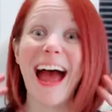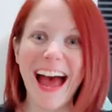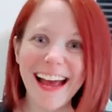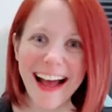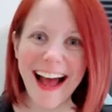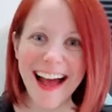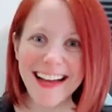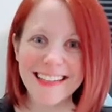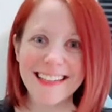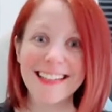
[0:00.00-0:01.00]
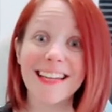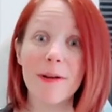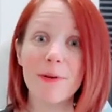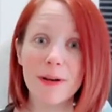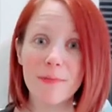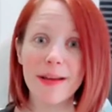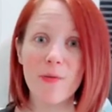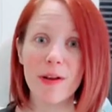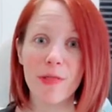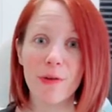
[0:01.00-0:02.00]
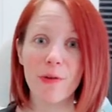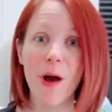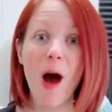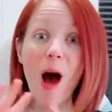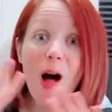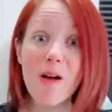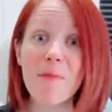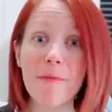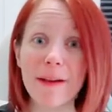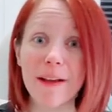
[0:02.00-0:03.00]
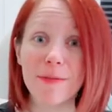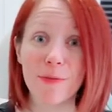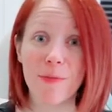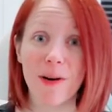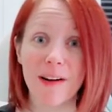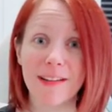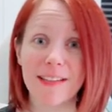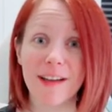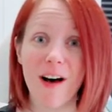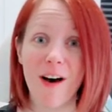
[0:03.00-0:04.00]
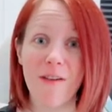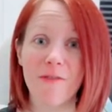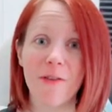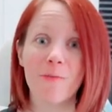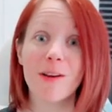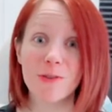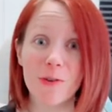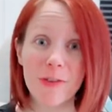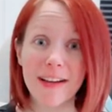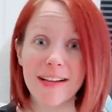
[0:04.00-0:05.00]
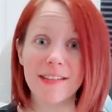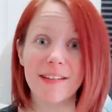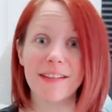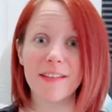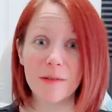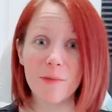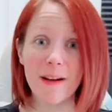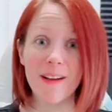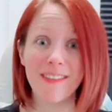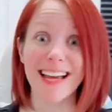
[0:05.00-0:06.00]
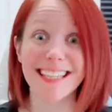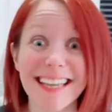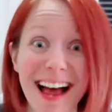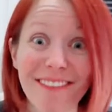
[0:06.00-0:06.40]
Hi guys! Today we're going to be going through all of my pickups from Arkansas, from Retro Rigs to Goodwill. Let's dive